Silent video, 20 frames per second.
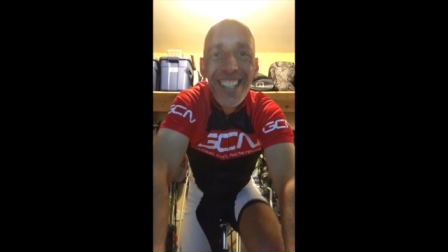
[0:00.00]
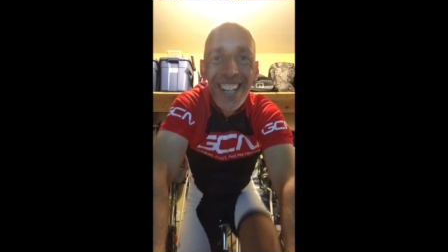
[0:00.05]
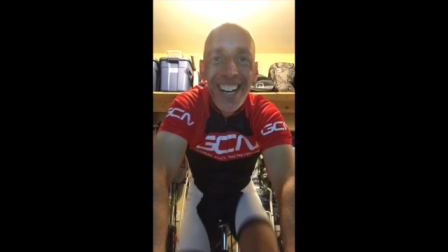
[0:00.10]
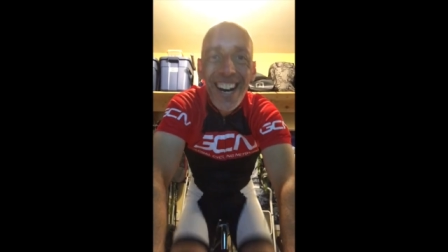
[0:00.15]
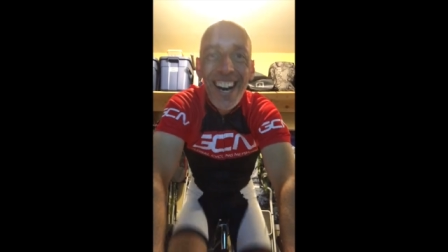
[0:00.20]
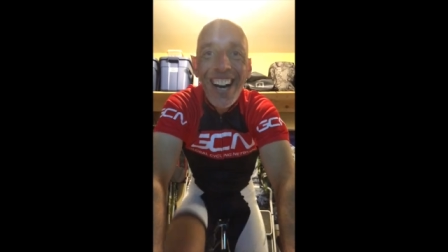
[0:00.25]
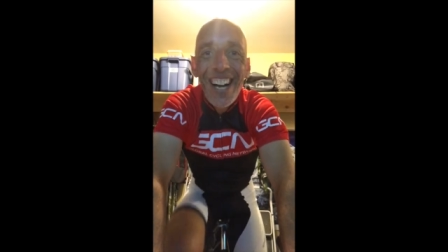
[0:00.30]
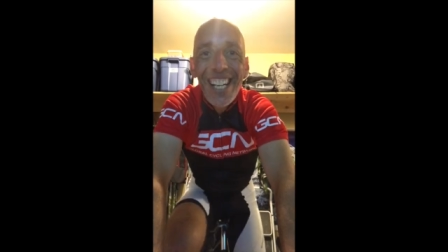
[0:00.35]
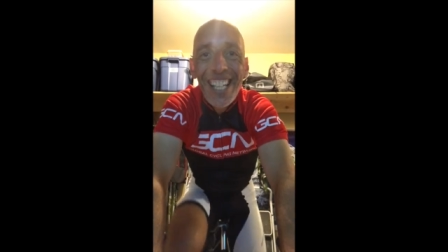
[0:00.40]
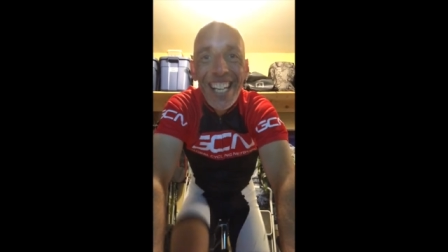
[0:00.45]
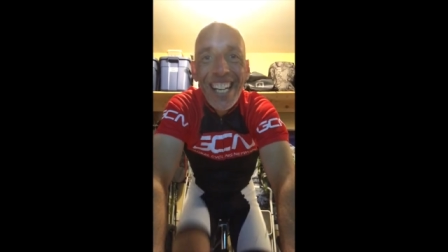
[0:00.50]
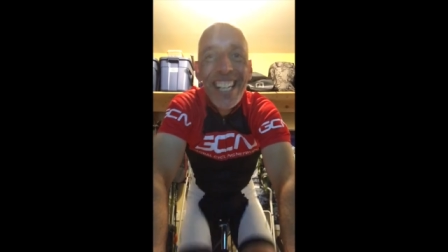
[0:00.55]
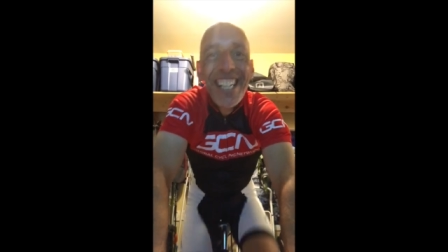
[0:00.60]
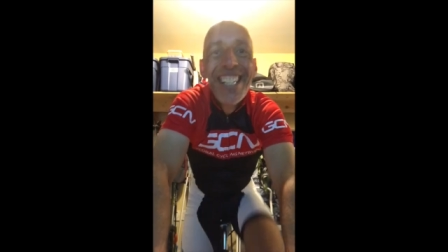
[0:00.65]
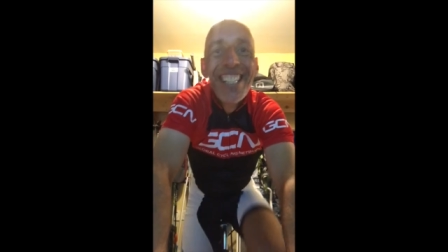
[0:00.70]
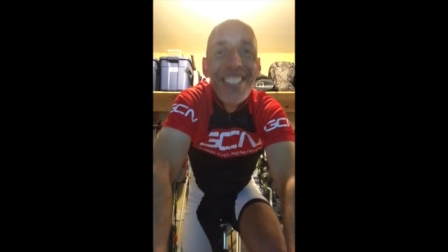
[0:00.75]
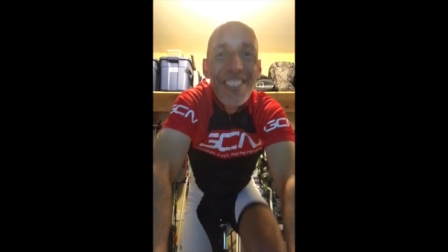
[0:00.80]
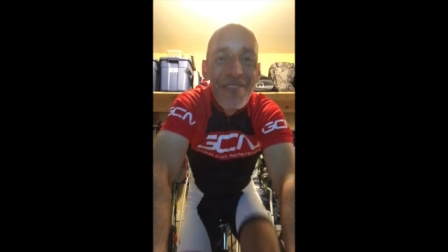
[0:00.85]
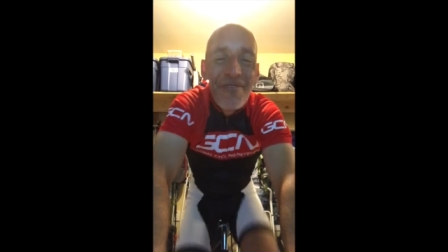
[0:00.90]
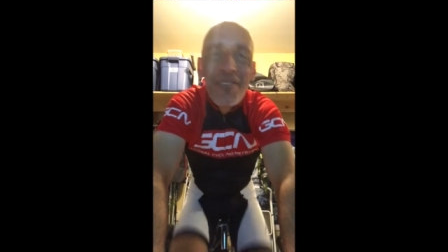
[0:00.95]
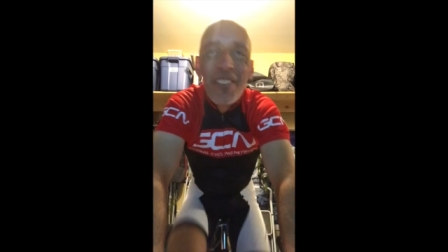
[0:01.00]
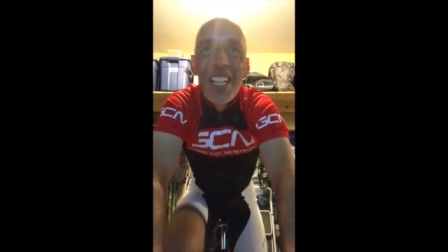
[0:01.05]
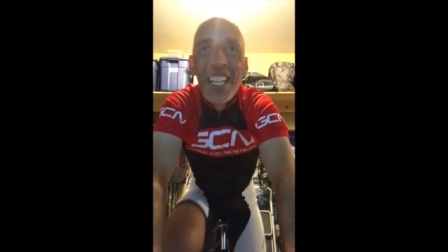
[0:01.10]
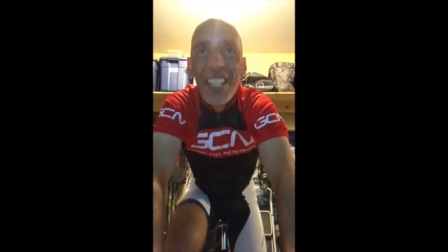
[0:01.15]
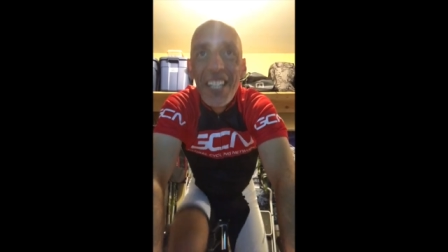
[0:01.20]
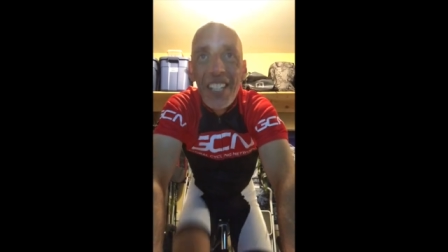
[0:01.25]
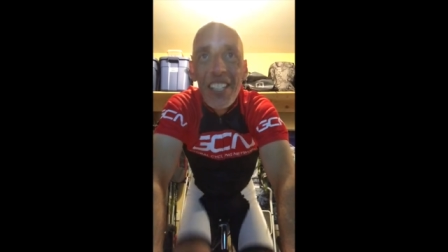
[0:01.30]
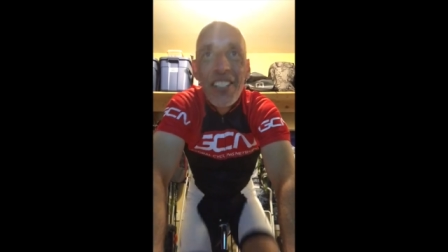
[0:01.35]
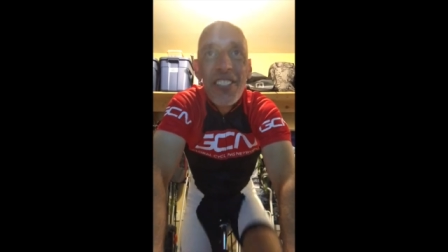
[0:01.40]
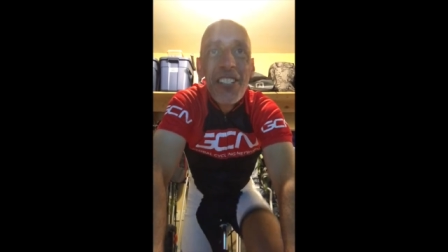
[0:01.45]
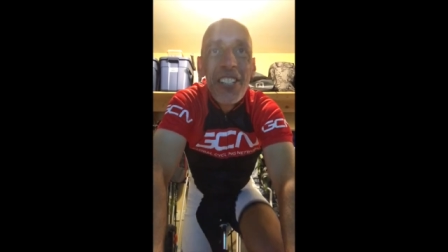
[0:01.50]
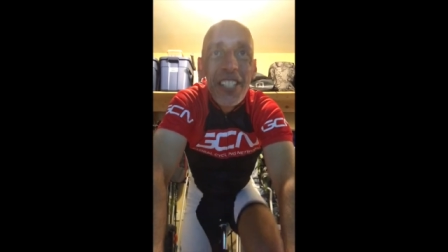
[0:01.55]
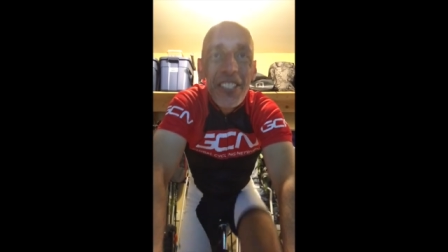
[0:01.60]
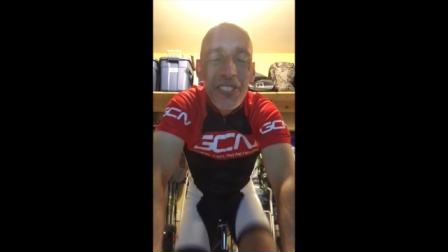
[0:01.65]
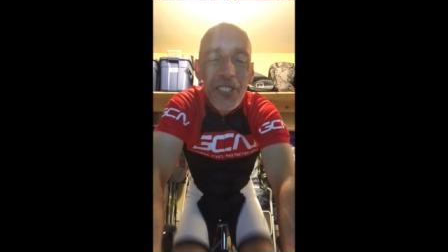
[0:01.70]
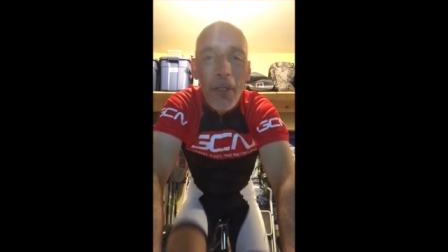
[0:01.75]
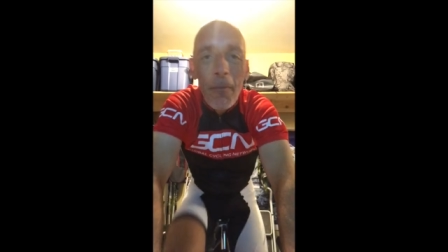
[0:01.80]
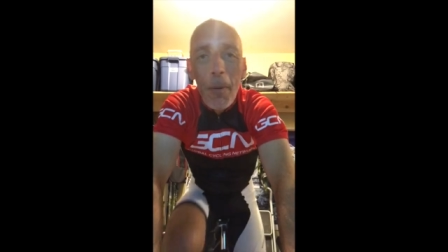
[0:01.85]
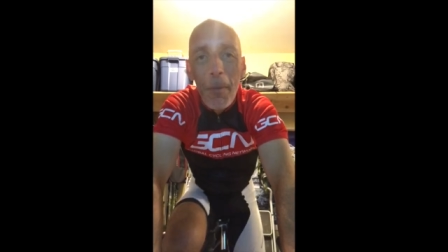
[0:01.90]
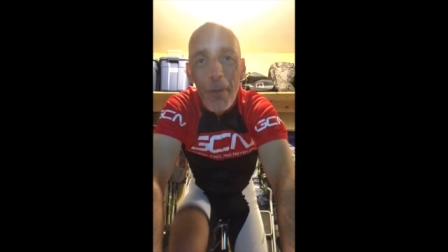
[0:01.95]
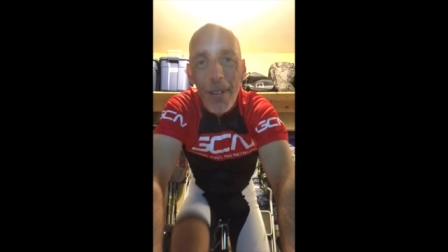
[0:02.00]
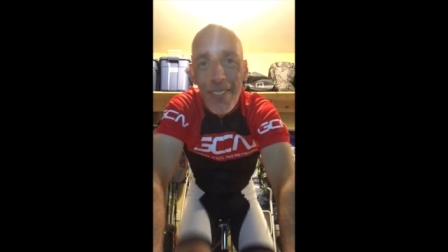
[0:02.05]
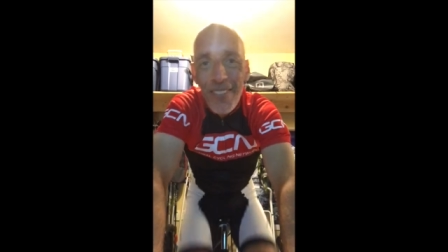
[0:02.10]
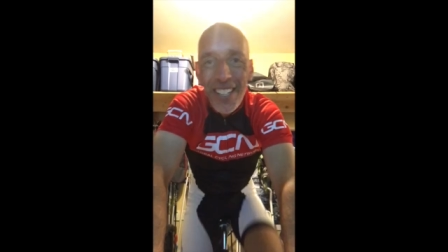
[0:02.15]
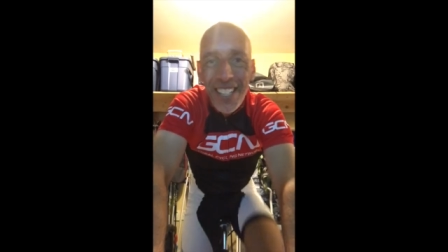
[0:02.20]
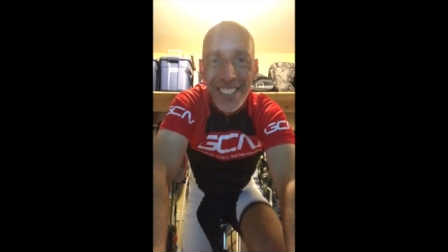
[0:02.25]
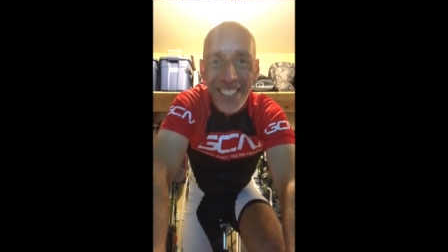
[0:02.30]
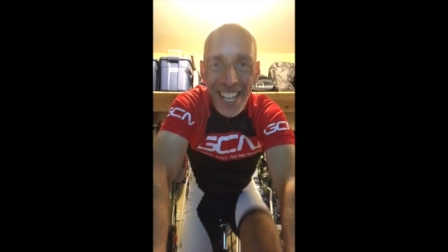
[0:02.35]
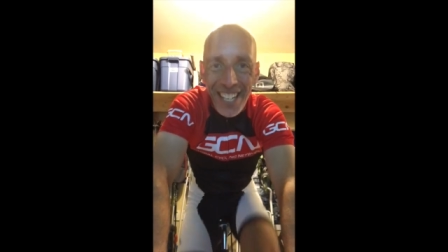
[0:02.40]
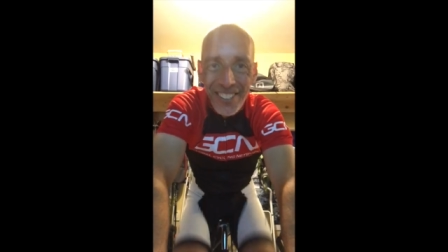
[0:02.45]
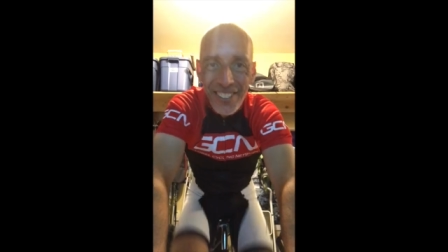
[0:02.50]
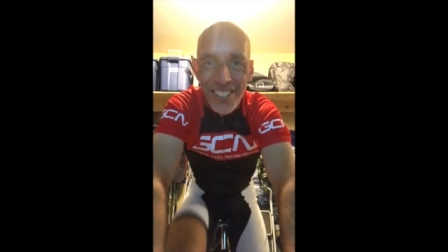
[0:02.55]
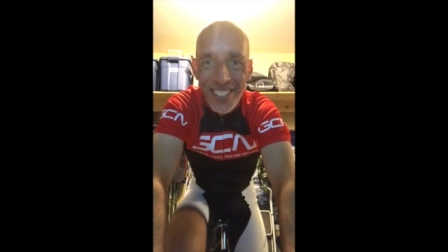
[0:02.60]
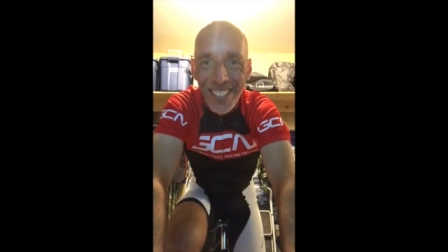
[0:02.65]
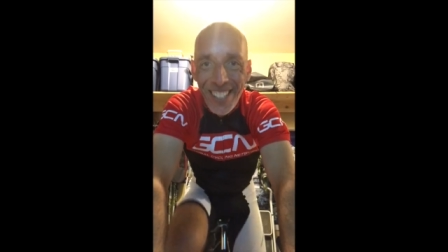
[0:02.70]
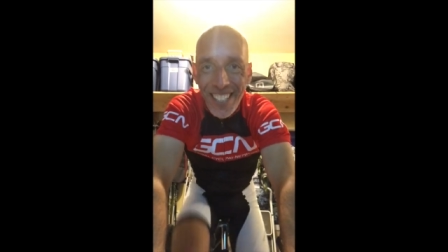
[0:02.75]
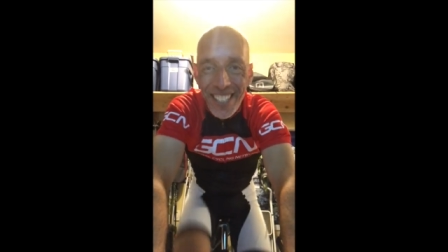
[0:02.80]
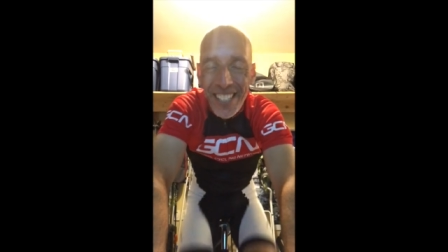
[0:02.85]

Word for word: Hi. So in my previous session,